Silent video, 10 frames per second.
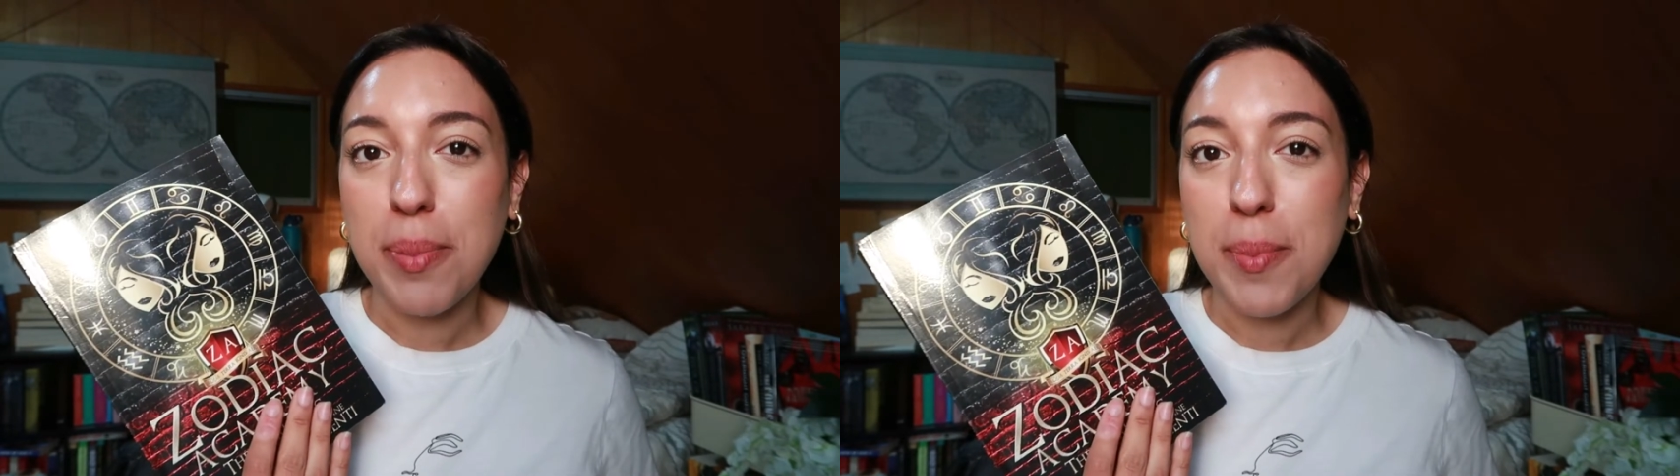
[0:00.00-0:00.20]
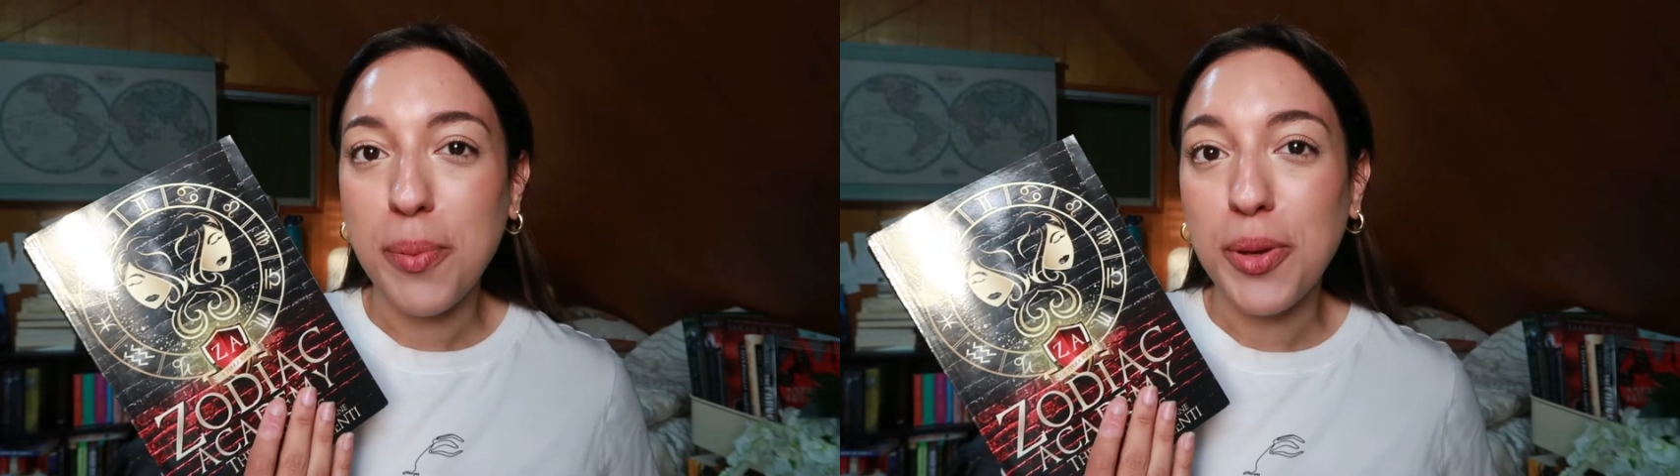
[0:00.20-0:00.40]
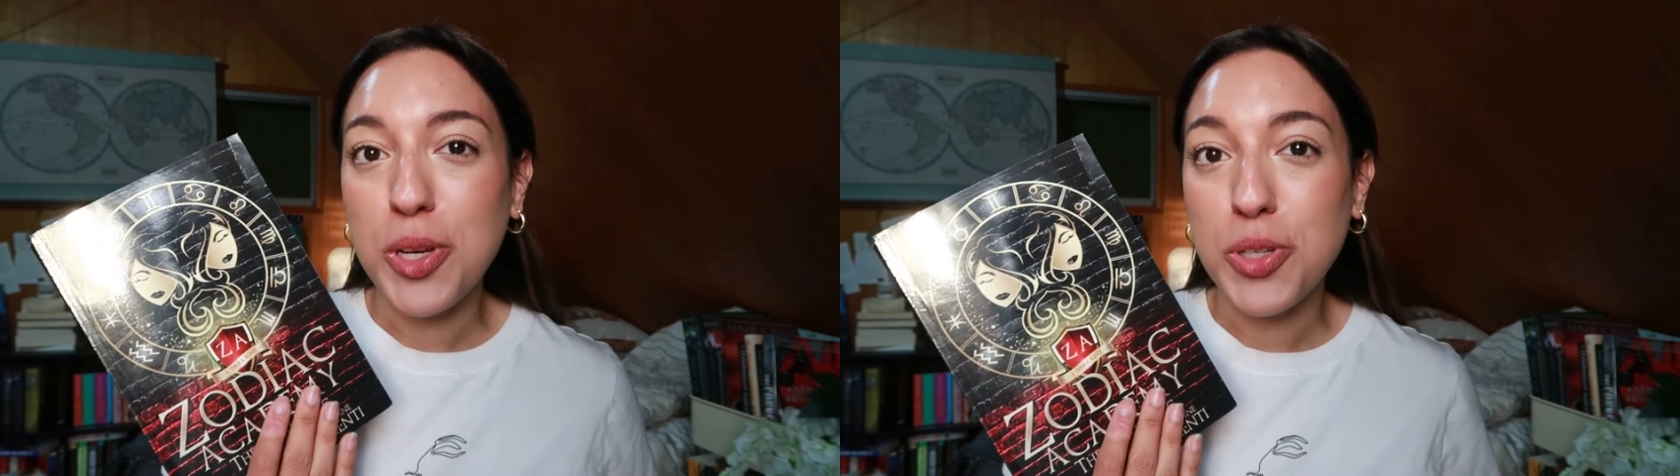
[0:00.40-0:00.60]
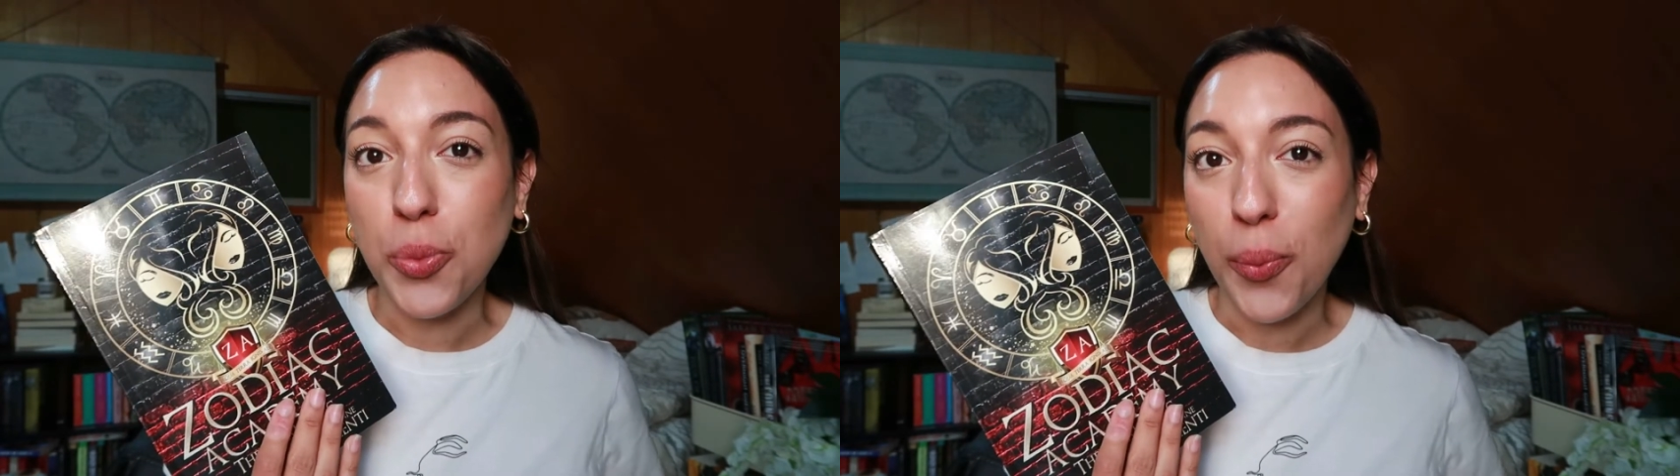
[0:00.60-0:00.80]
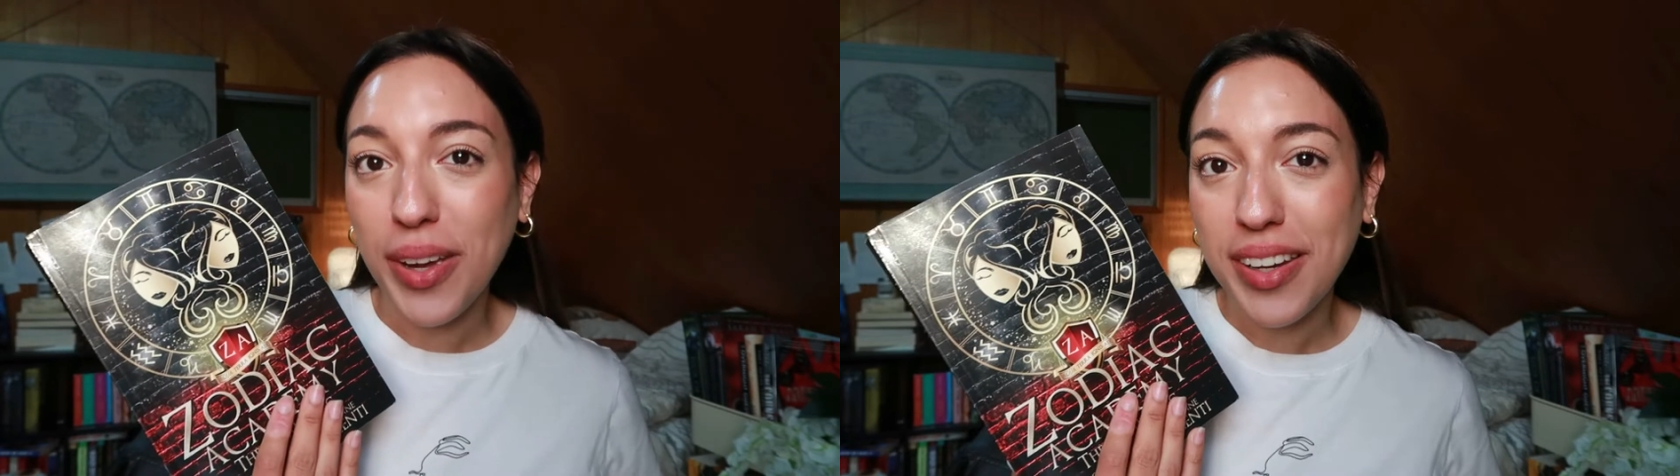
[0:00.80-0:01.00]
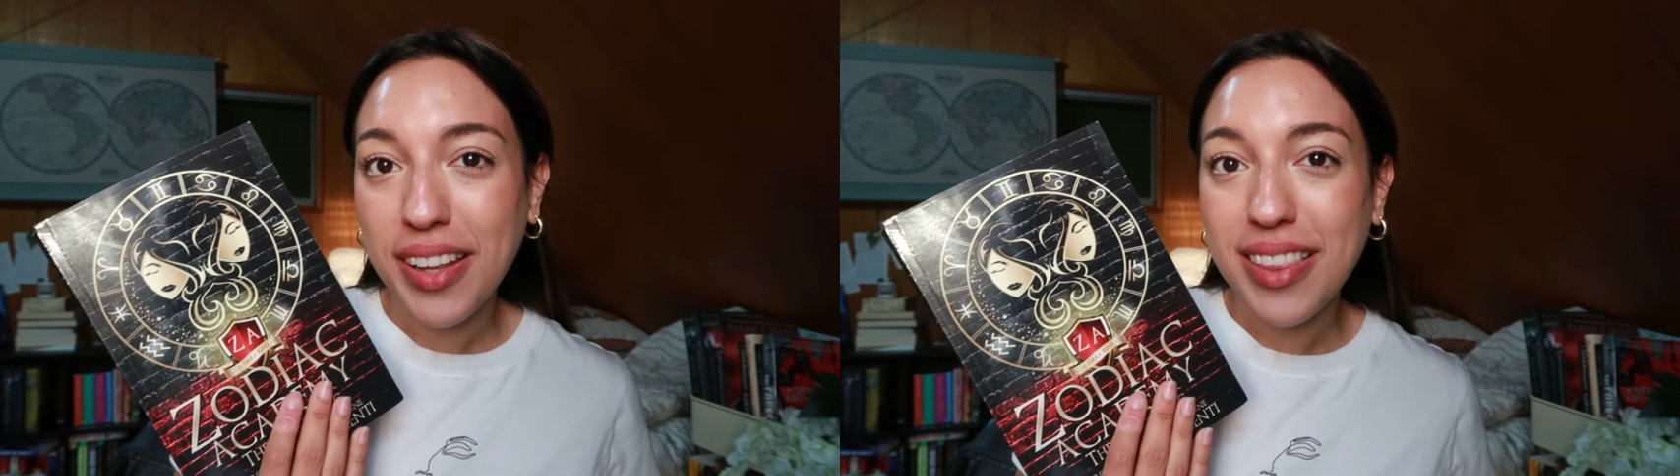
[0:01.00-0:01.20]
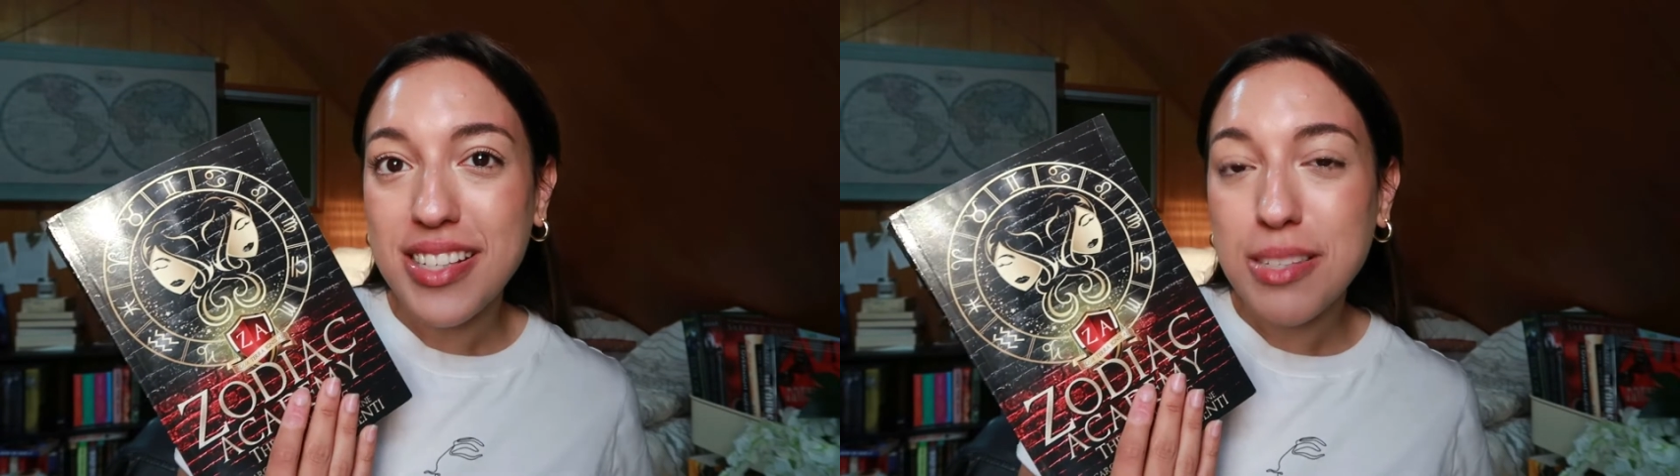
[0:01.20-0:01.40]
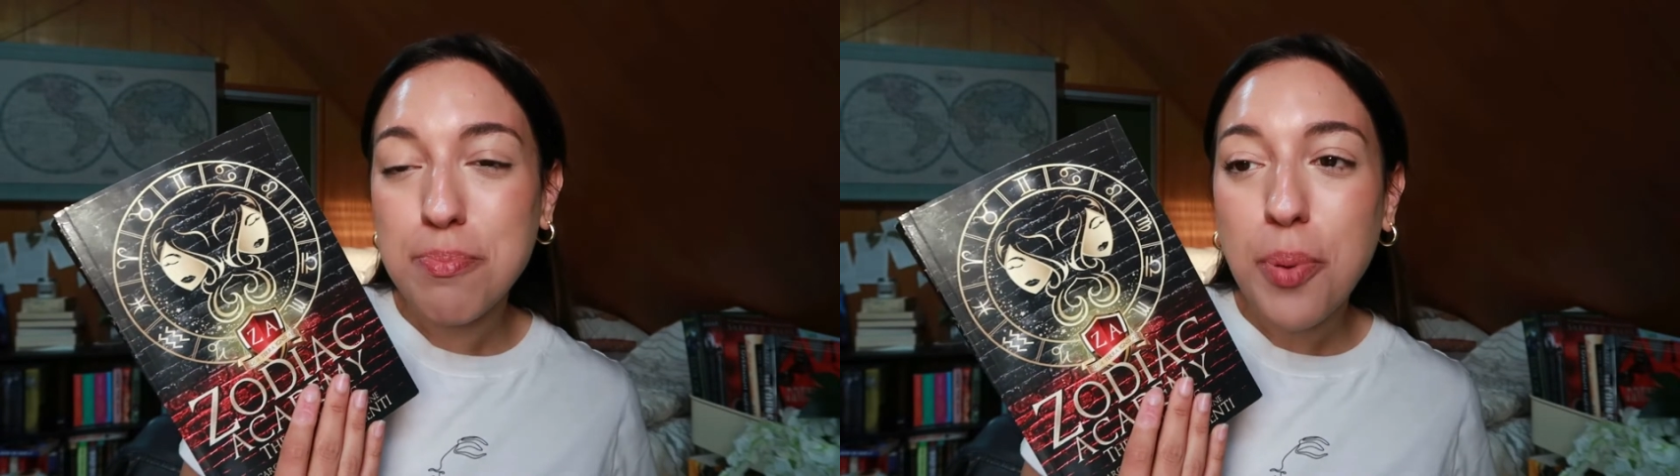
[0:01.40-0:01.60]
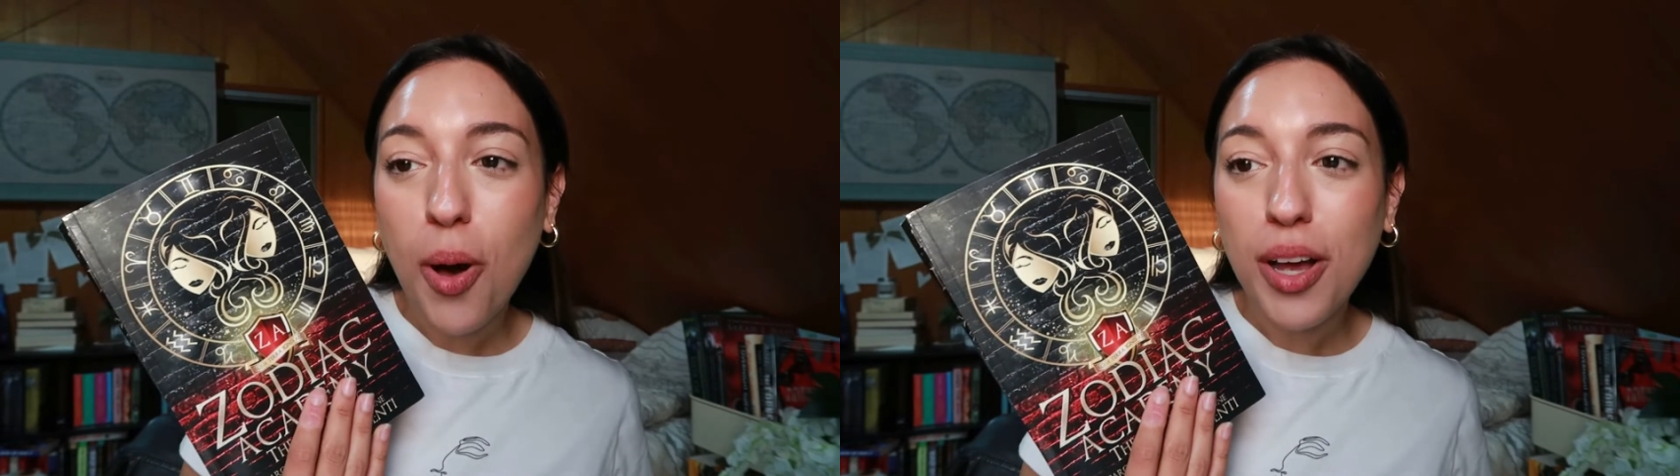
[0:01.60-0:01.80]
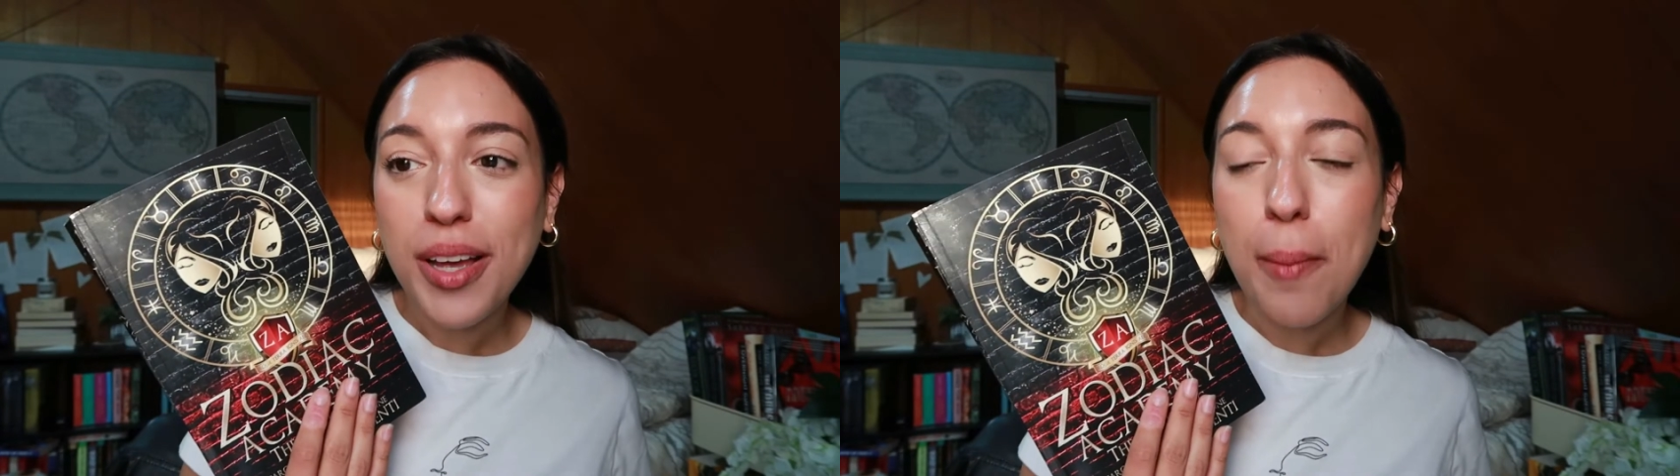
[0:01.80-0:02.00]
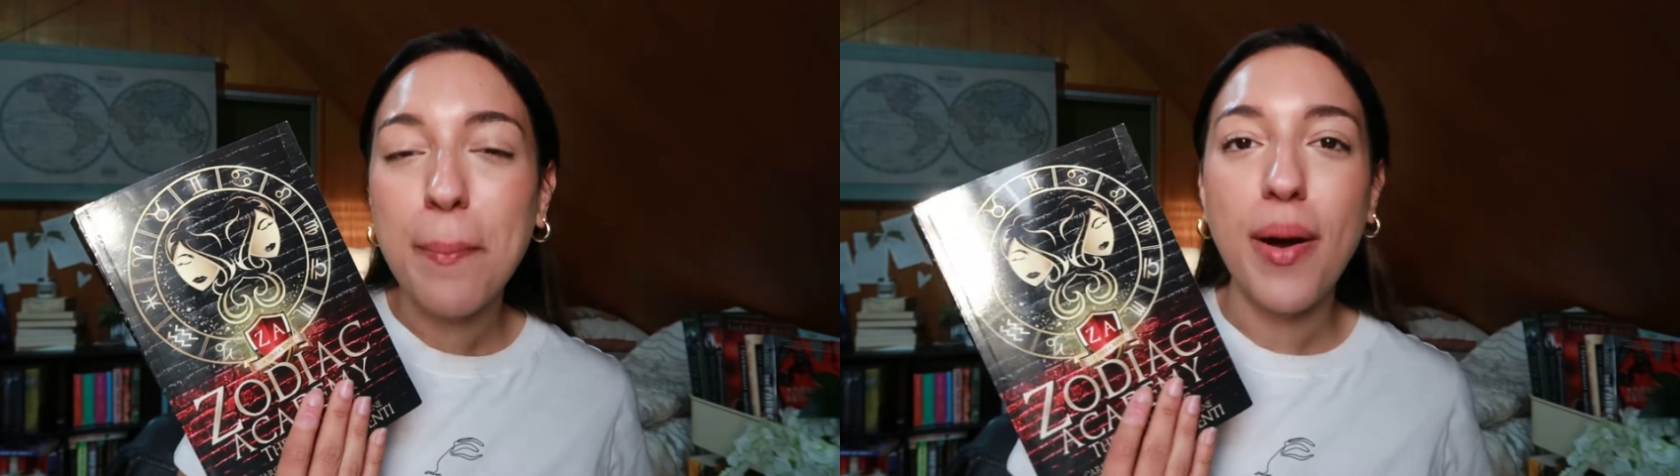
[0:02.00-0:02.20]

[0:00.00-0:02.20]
people enjoyed this book,